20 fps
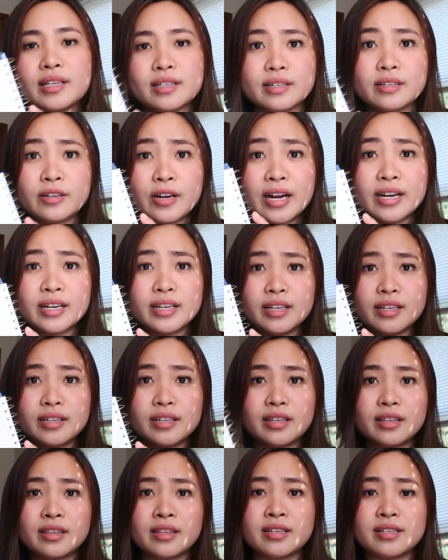
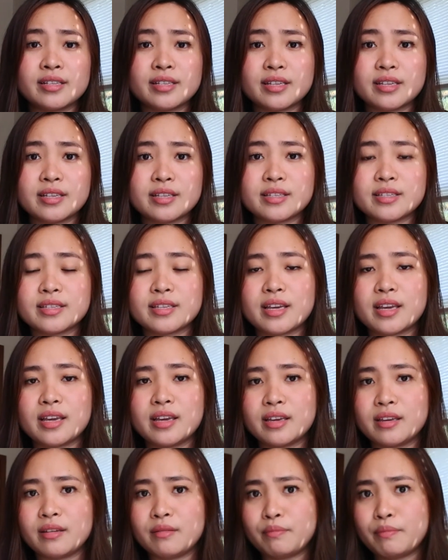granted, this is
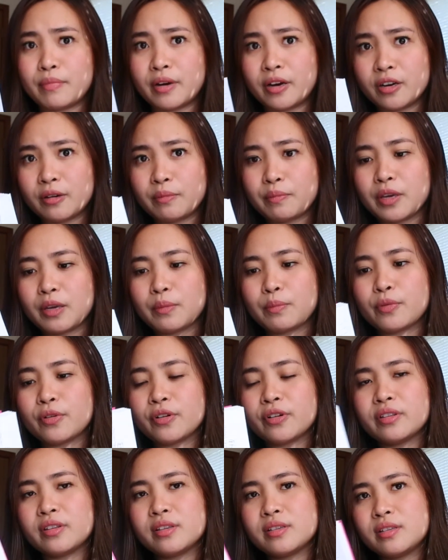a bond
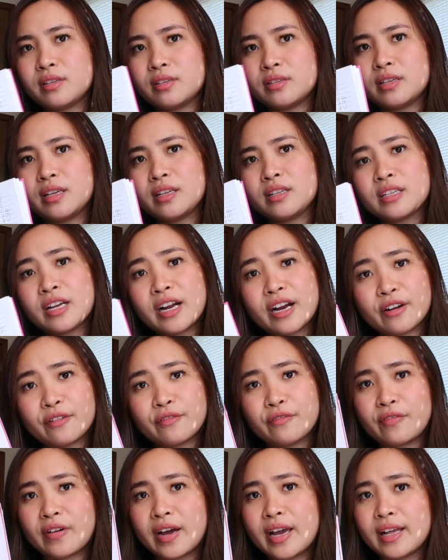paper. This is the entire
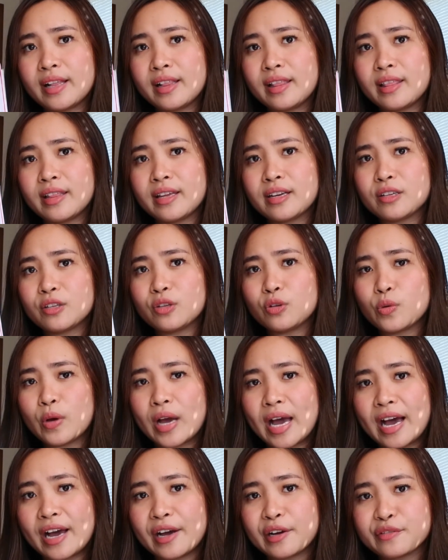file that you
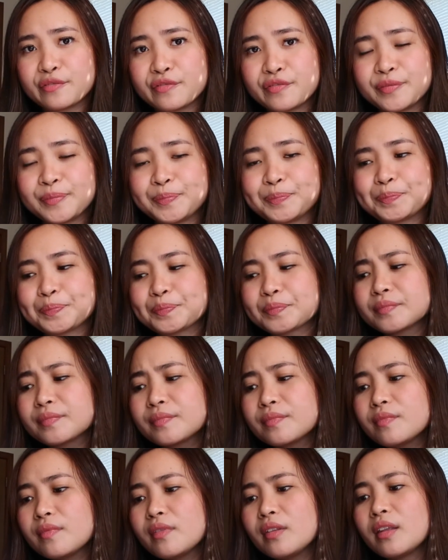have
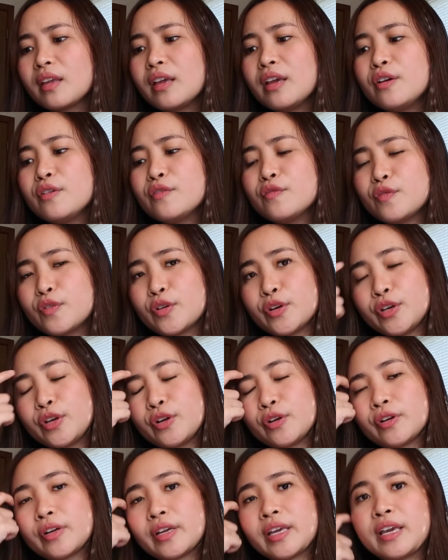for
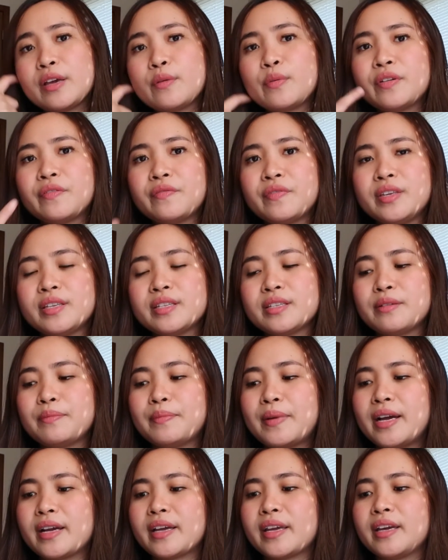your K1 visa
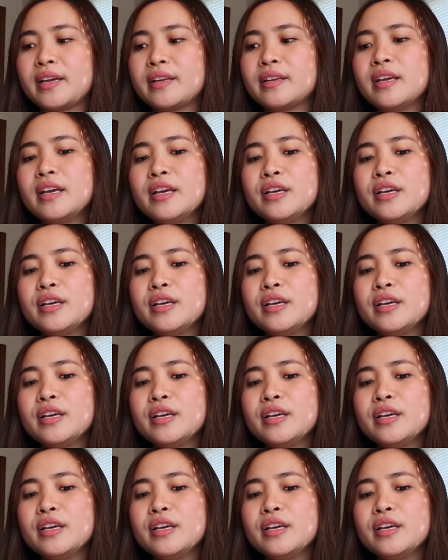packet.